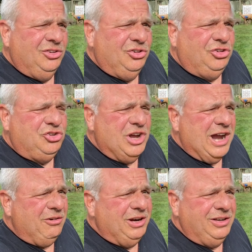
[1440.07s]
Just
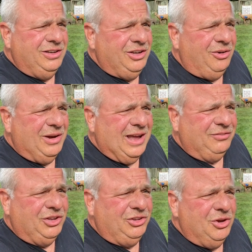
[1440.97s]
sharing, you don't
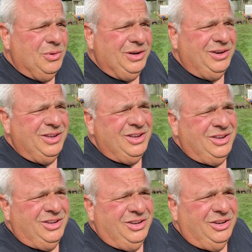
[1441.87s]
have to do it.
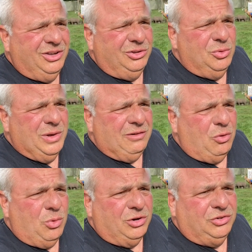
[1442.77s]
You can do whatever
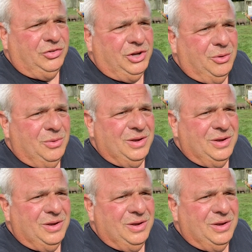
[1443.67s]
works for you.